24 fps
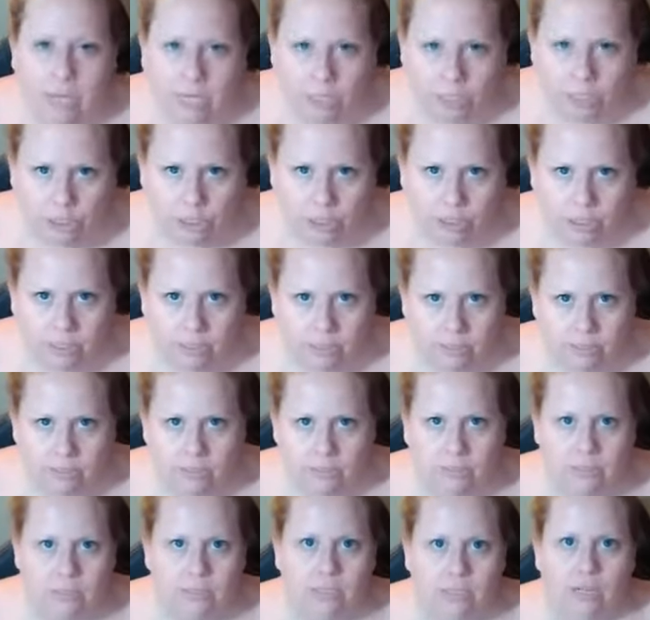
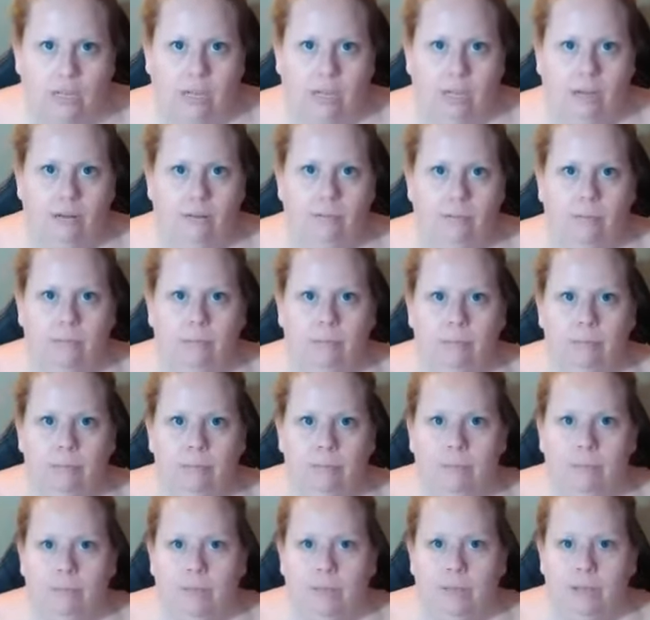anxious,
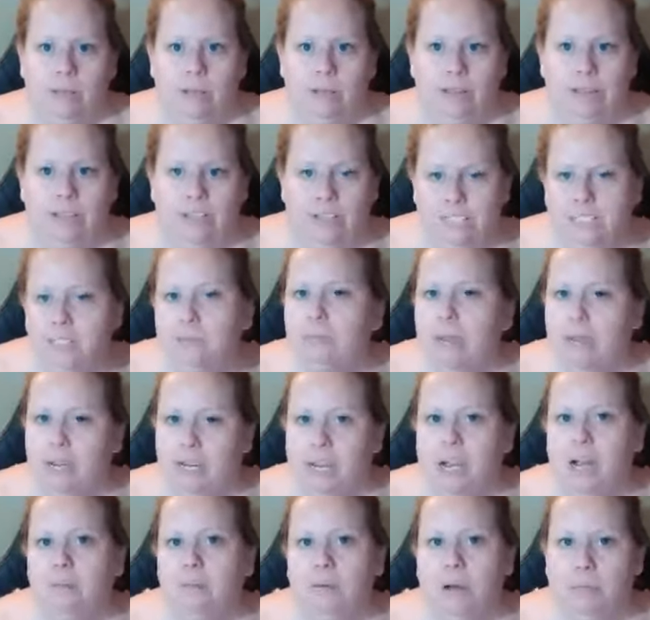this
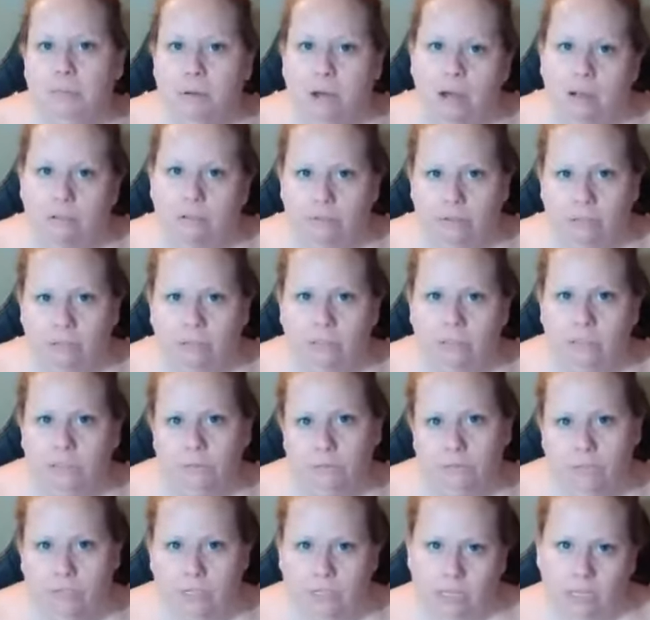might come up often, these
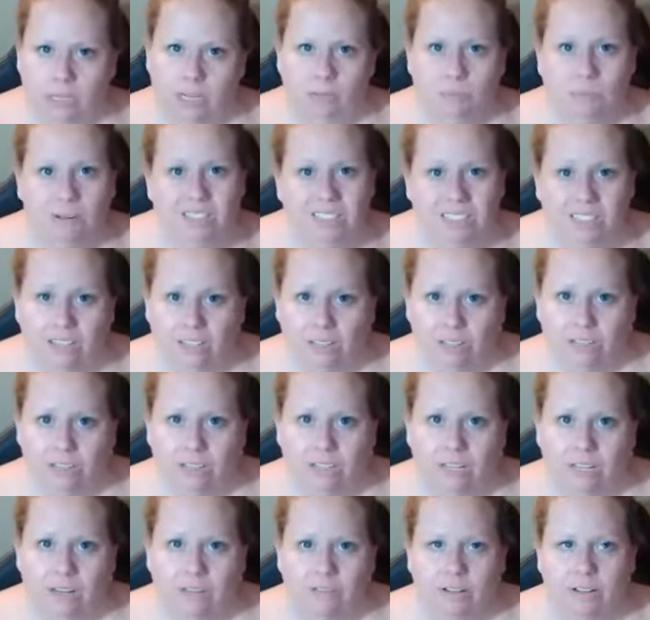stories that you might tell
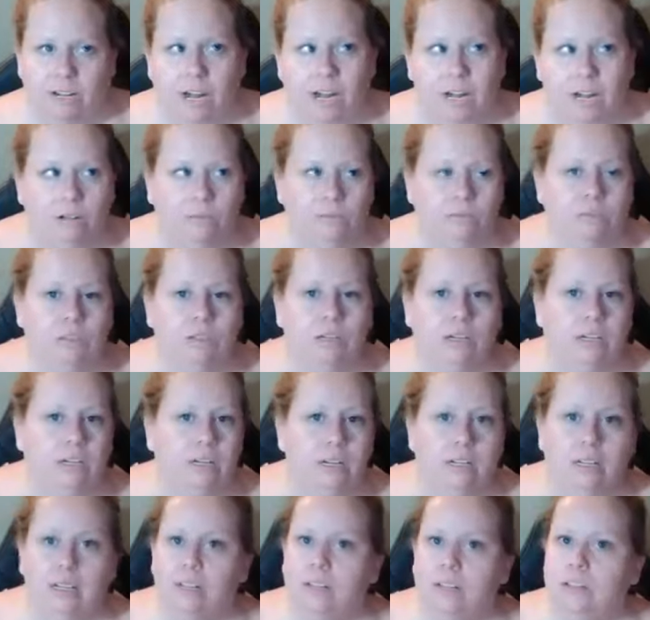yourself. Like,
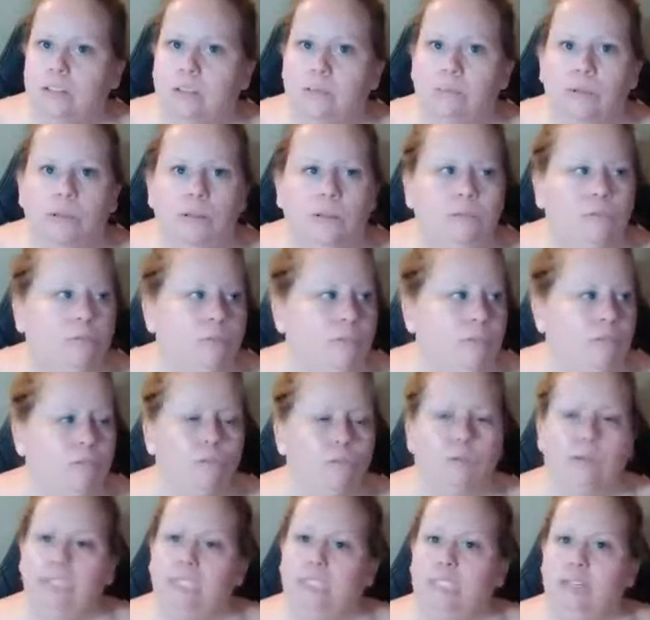some of those
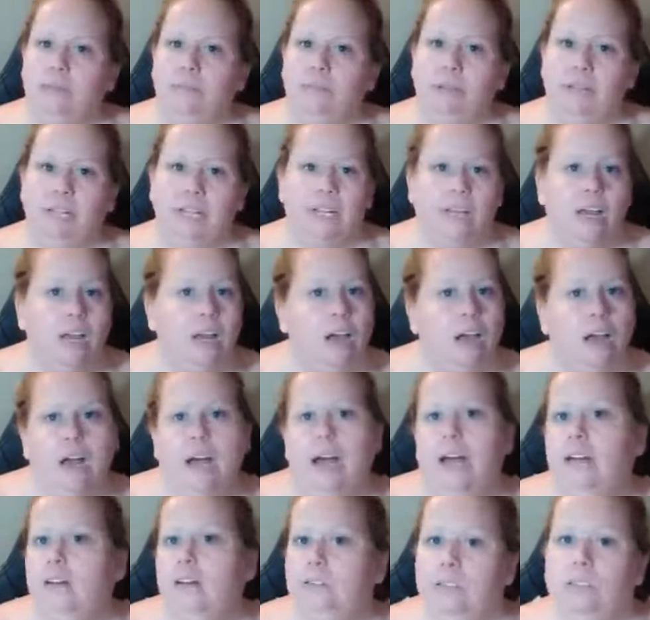stories can be like,
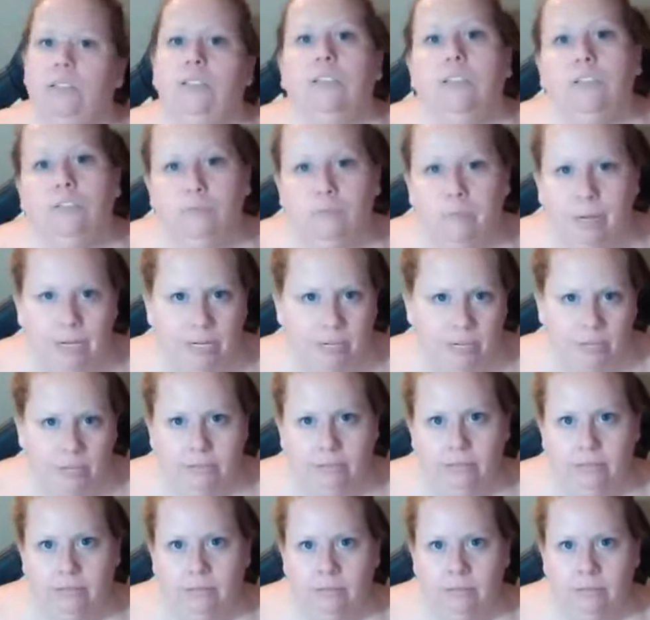I don't deserve money.